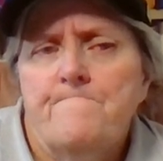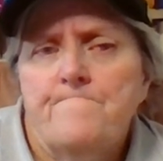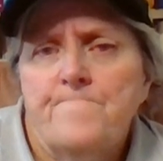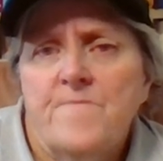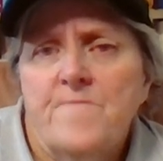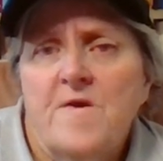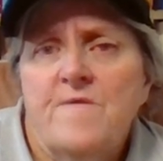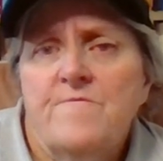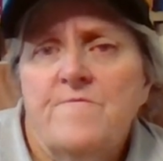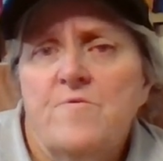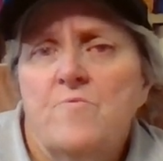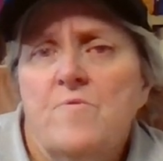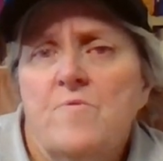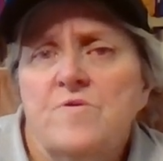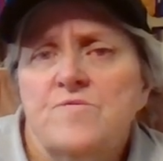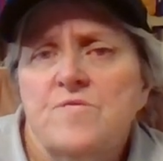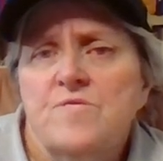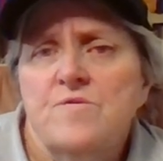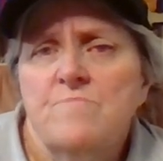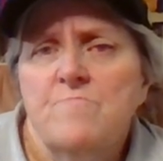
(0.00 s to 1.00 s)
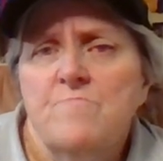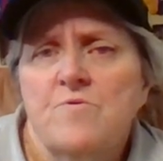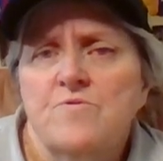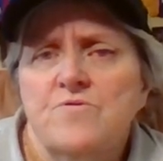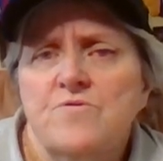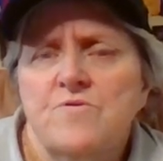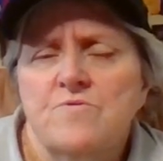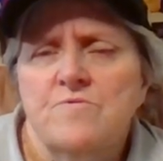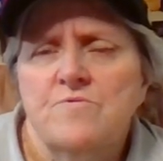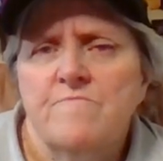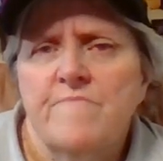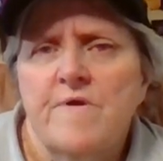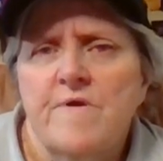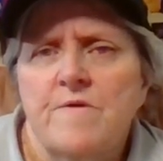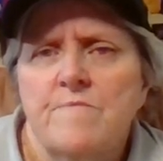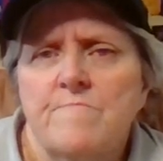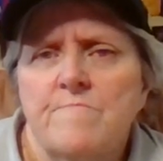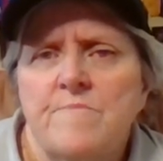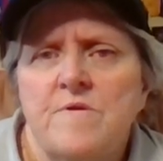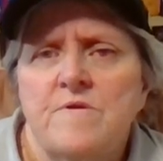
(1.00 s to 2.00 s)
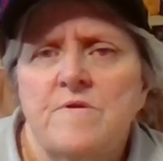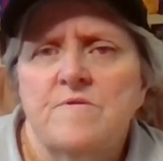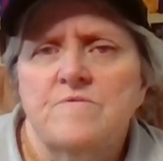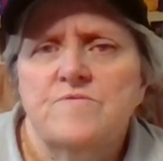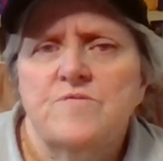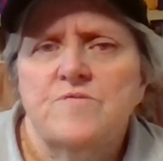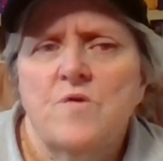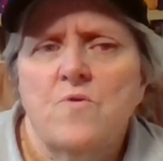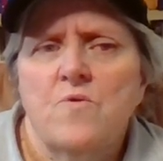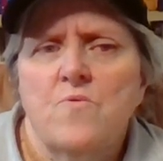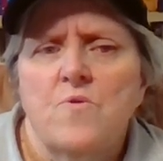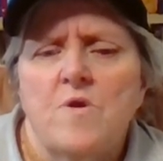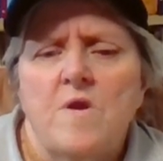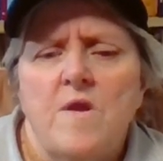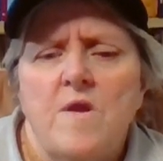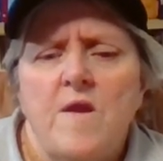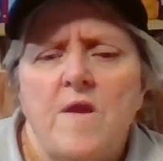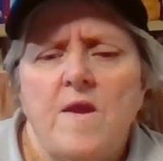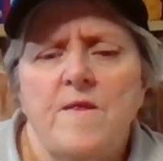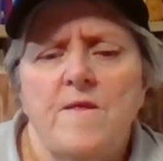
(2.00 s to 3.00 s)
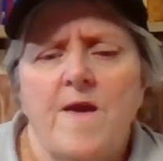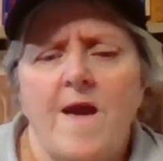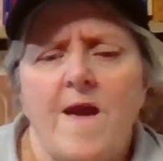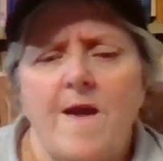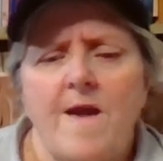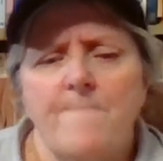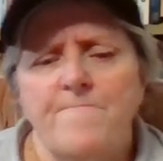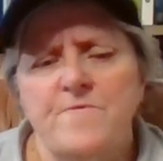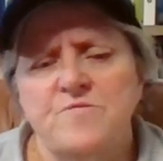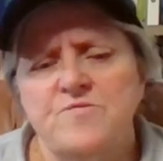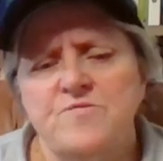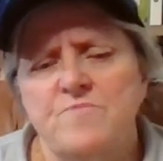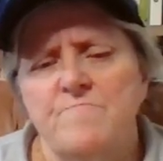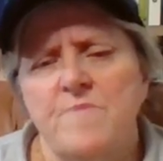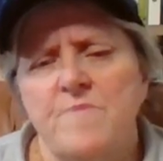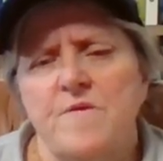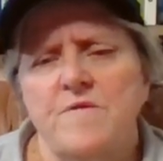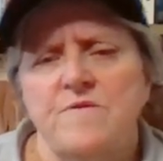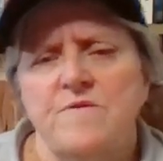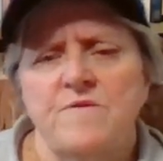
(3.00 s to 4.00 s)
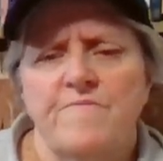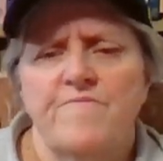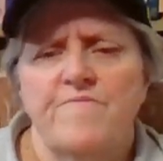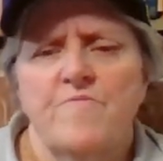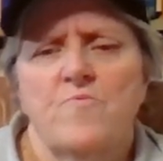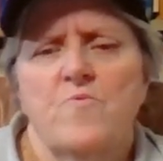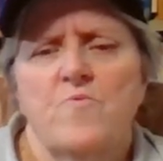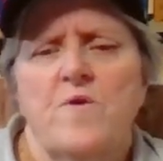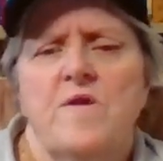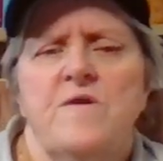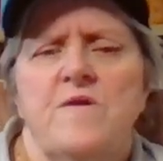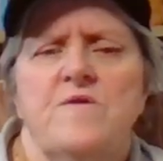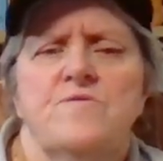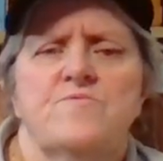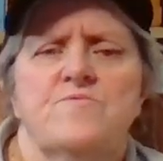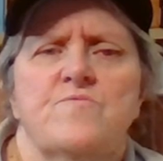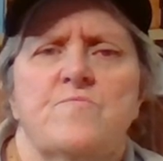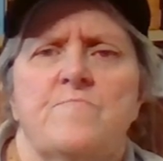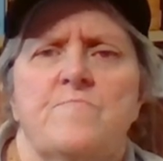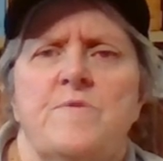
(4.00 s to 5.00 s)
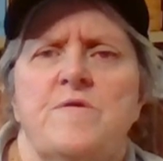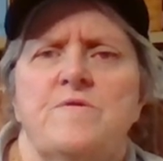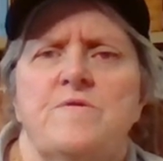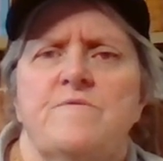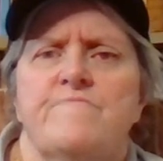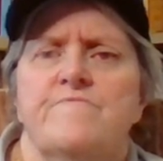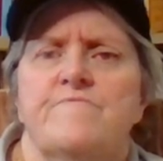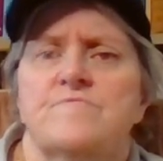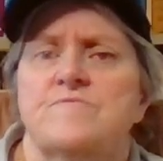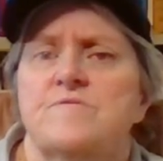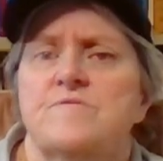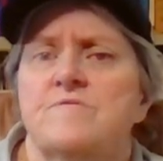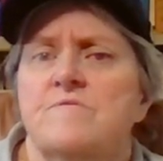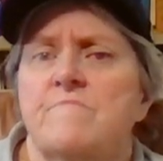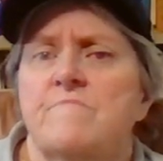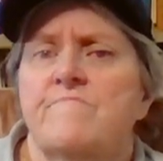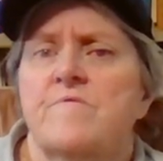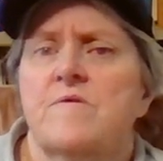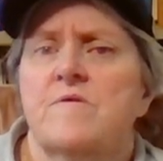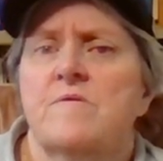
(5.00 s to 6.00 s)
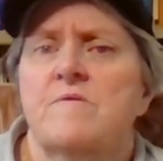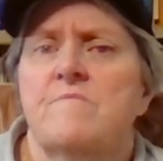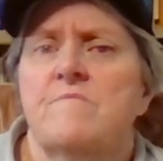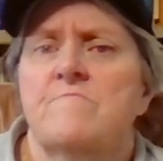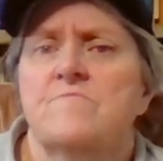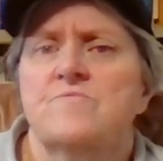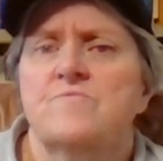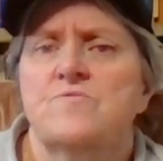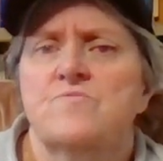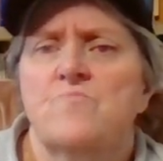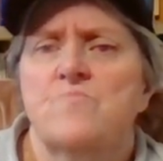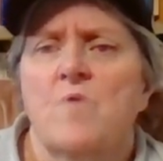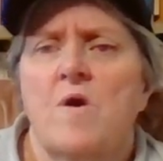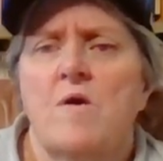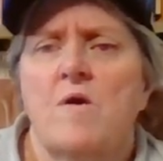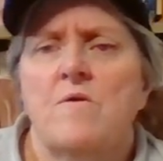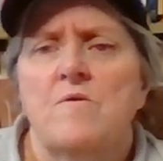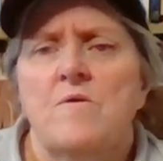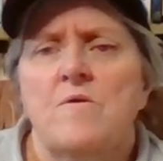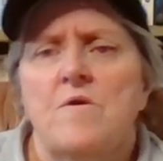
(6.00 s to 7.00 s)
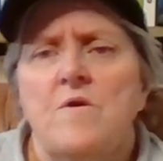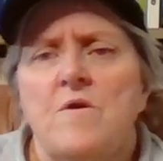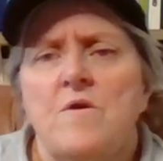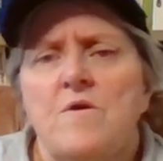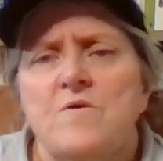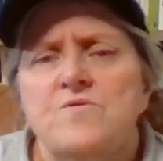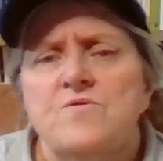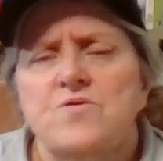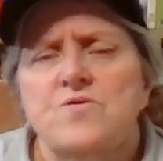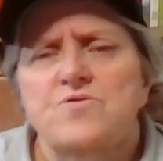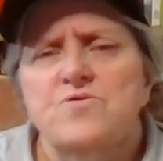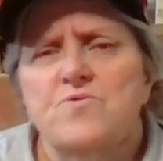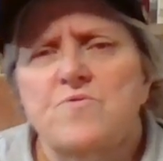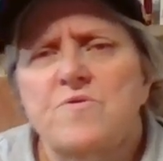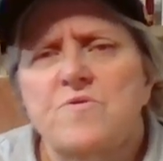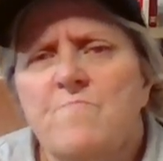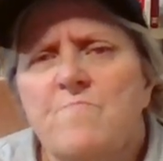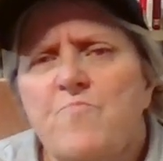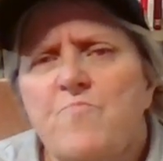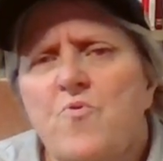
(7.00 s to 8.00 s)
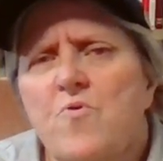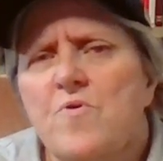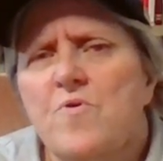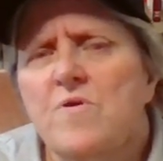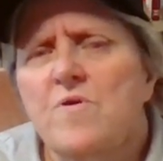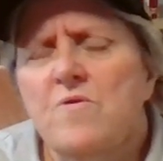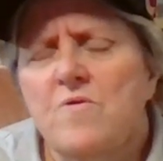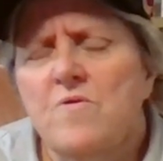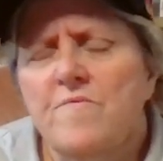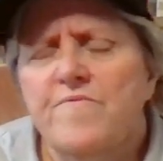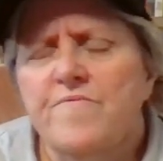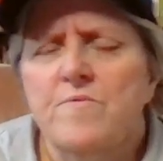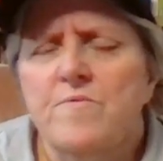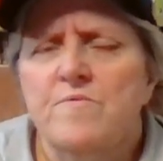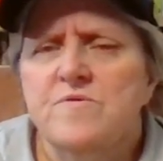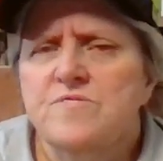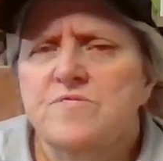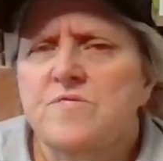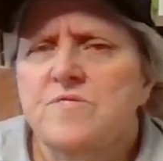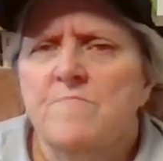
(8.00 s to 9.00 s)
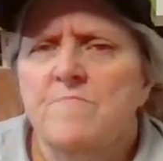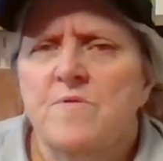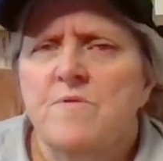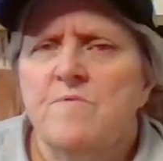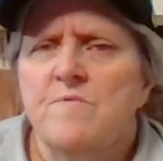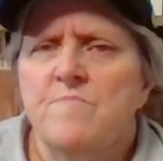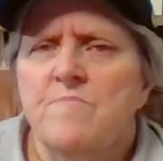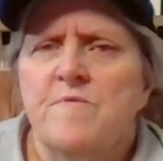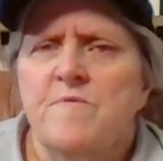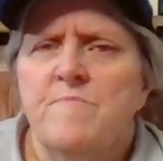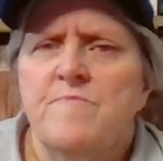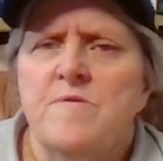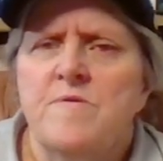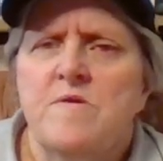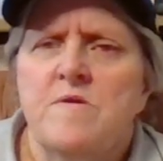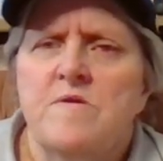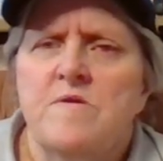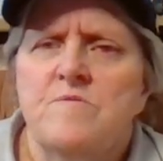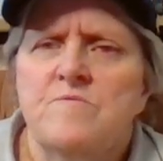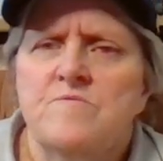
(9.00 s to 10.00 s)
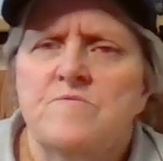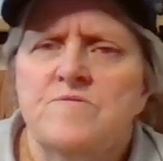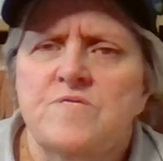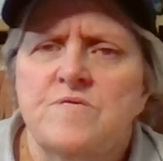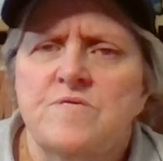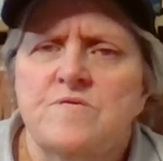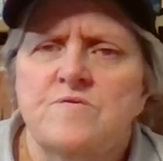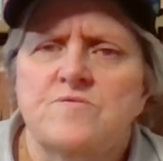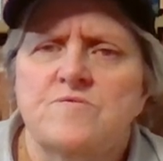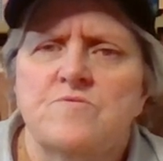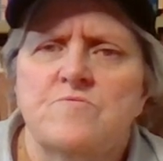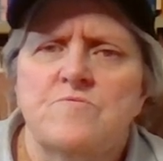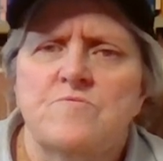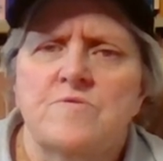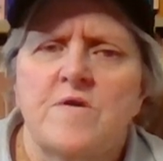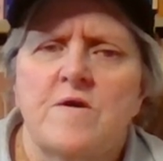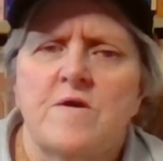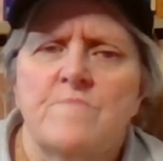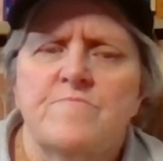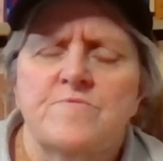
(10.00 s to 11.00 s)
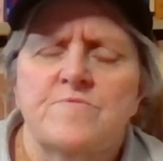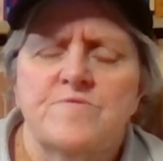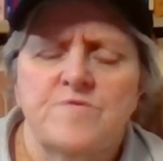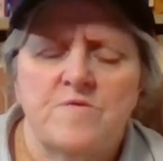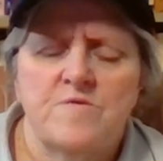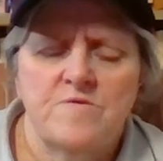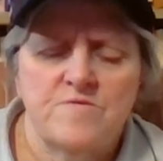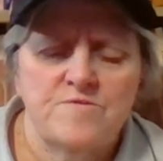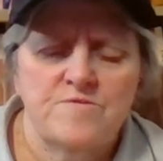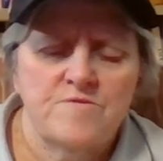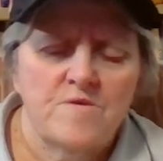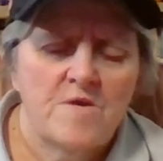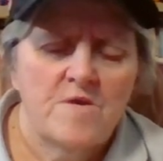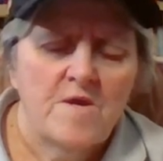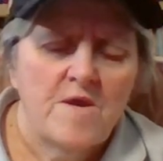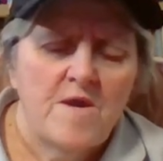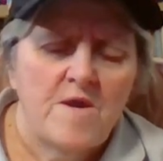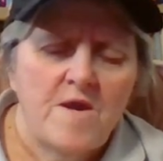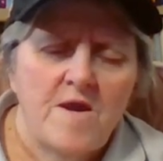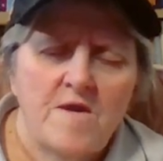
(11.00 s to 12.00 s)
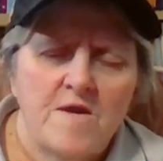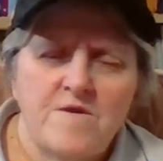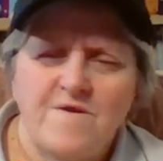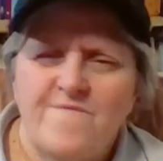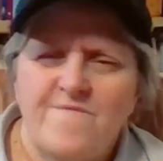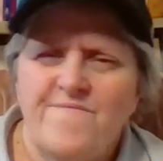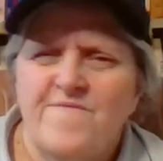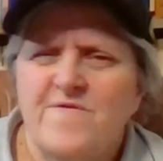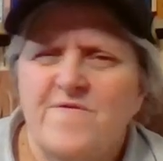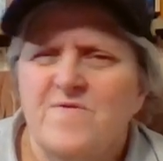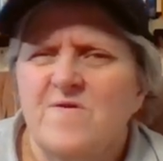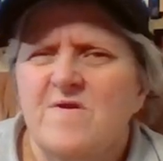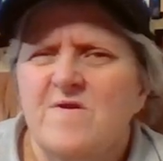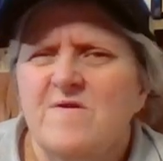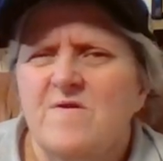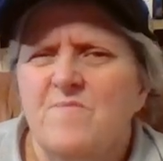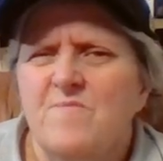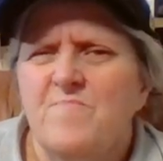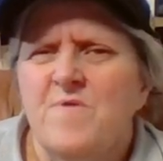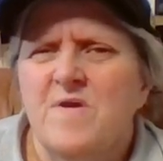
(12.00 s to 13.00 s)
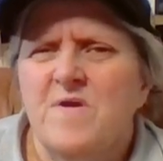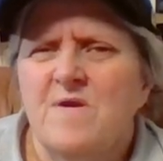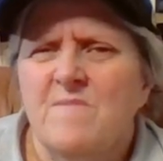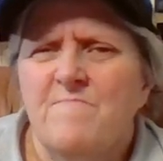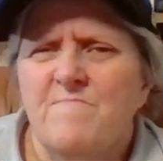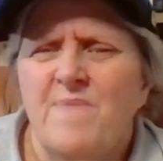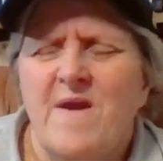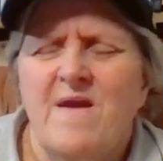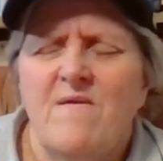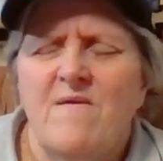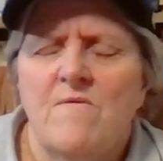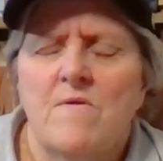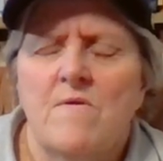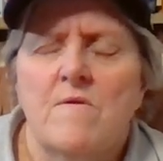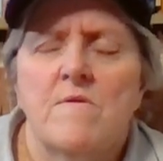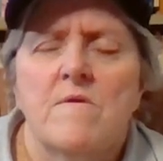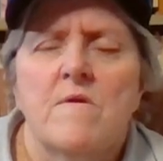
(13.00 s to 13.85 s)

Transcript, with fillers: and the arrested emotional development. So, and it happens in many different ways for many different significant others as well. So it's really important, you know, if you're with somebody with BPD and you see this learned helplessness and you feel like you're being a parent,